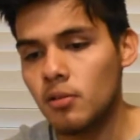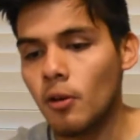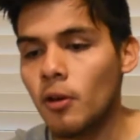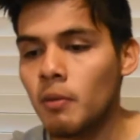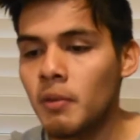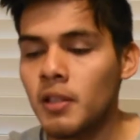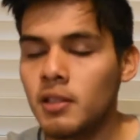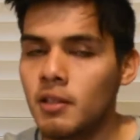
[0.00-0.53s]
30
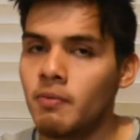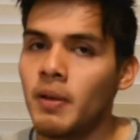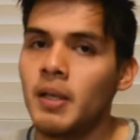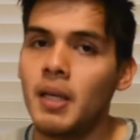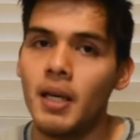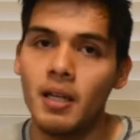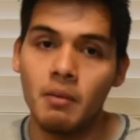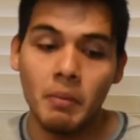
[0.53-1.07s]
minutes of my
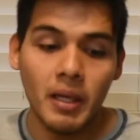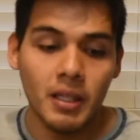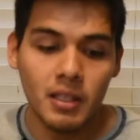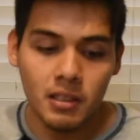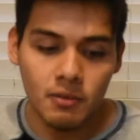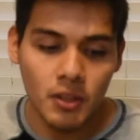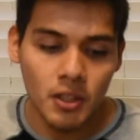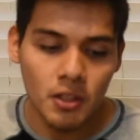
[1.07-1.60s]
day to make
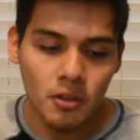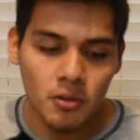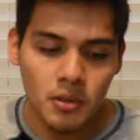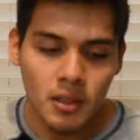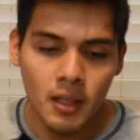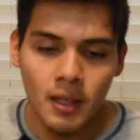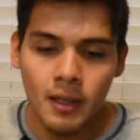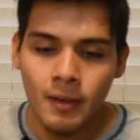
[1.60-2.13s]
these
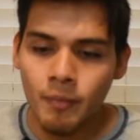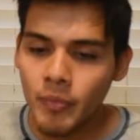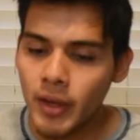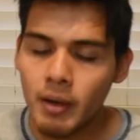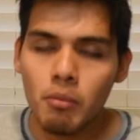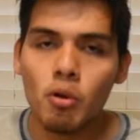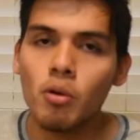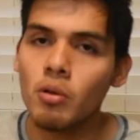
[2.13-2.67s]
videos, and
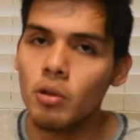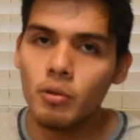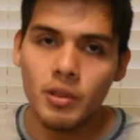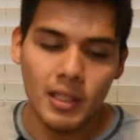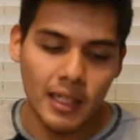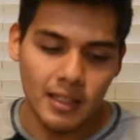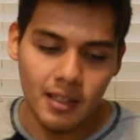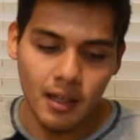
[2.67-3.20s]
I'm cool
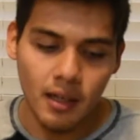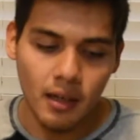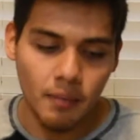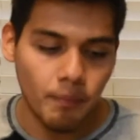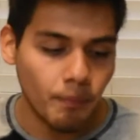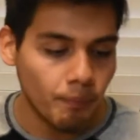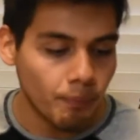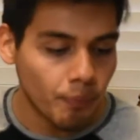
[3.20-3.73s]
losing that time.